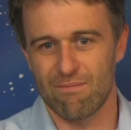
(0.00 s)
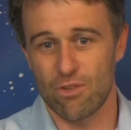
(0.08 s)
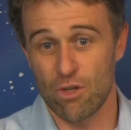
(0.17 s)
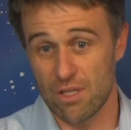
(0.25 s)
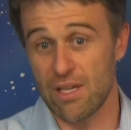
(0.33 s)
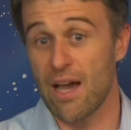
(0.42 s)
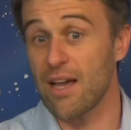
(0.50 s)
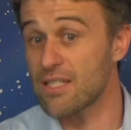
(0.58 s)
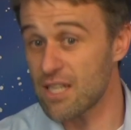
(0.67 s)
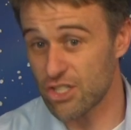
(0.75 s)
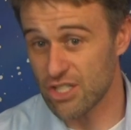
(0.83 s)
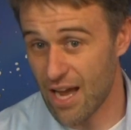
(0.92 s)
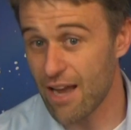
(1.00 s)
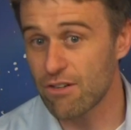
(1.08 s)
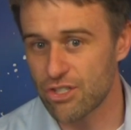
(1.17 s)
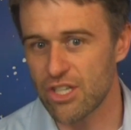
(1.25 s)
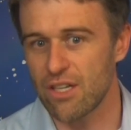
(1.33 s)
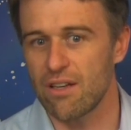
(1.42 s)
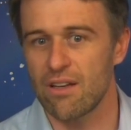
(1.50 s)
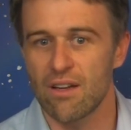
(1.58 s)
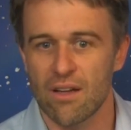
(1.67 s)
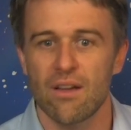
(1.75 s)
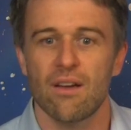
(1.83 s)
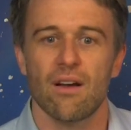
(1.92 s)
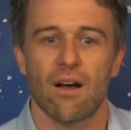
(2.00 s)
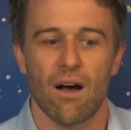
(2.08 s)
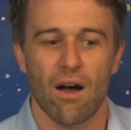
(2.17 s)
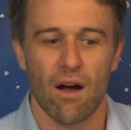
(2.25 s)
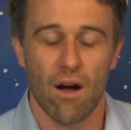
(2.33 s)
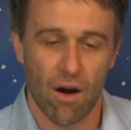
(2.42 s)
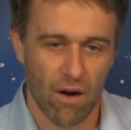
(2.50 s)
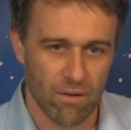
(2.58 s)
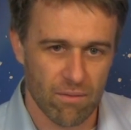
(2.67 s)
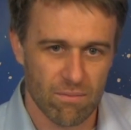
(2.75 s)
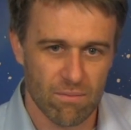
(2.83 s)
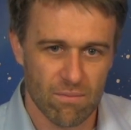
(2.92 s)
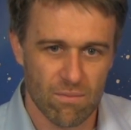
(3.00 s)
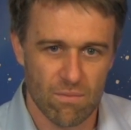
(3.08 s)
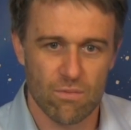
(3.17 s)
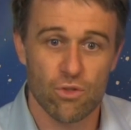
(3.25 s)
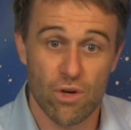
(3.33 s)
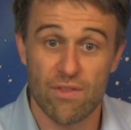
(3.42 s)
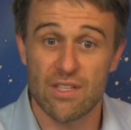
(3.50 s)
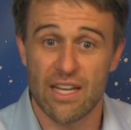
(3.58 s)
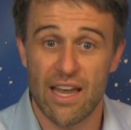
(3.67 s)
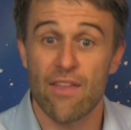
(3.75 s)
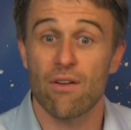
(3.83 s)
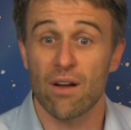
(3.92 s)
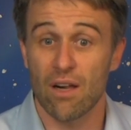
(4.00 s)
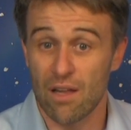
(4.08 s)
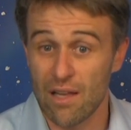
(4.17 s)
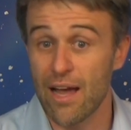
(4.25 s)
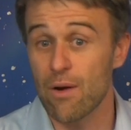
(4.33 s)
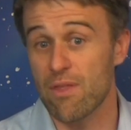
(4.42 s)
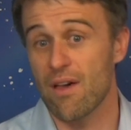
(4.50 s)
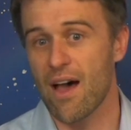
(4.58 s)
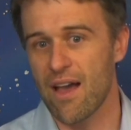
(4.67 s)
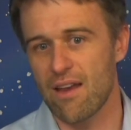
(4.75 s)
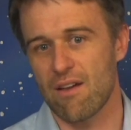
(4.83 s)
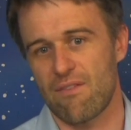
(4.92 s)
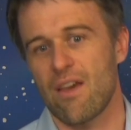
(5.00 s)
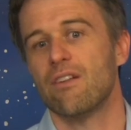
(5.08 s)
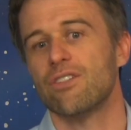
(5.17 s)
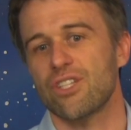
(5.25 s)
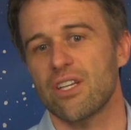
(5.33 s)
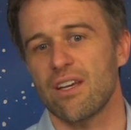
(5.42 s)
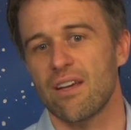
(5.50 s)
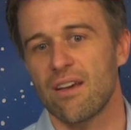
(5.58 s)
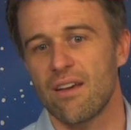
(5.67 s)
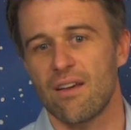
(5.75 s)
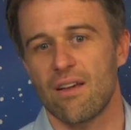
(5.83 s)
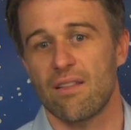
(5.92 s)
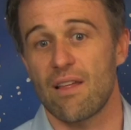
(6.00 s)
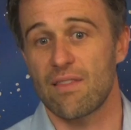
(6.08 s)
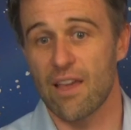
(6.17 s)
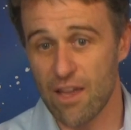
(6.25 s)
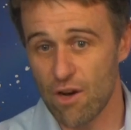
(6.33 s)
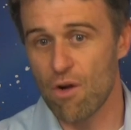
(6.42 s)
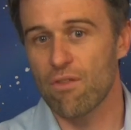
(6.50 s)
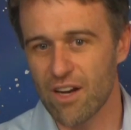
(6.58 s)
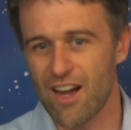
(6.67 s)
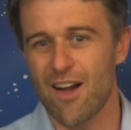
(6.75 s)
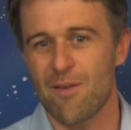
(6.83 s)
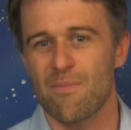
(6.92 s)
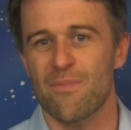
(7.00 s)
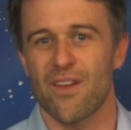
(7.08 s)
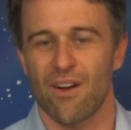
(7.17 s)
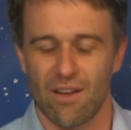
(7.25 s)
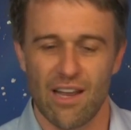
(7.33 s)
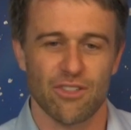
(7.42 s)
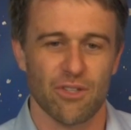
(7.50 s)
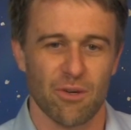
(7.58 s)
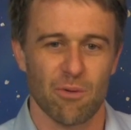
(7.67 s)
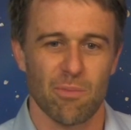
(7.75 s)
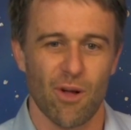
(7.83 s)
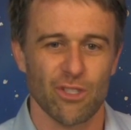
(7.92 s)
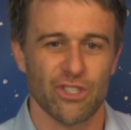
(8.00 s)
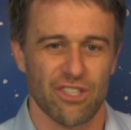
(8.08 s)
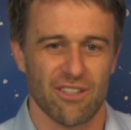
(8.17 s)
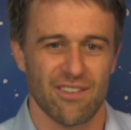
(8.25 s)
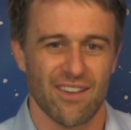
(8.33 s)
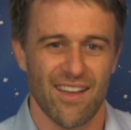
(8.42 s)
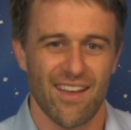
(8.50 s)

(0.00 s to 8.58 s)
nuclei, such as hydrogen, uh, are driven together and collide with high enough energy that they can overcome their electric repulsion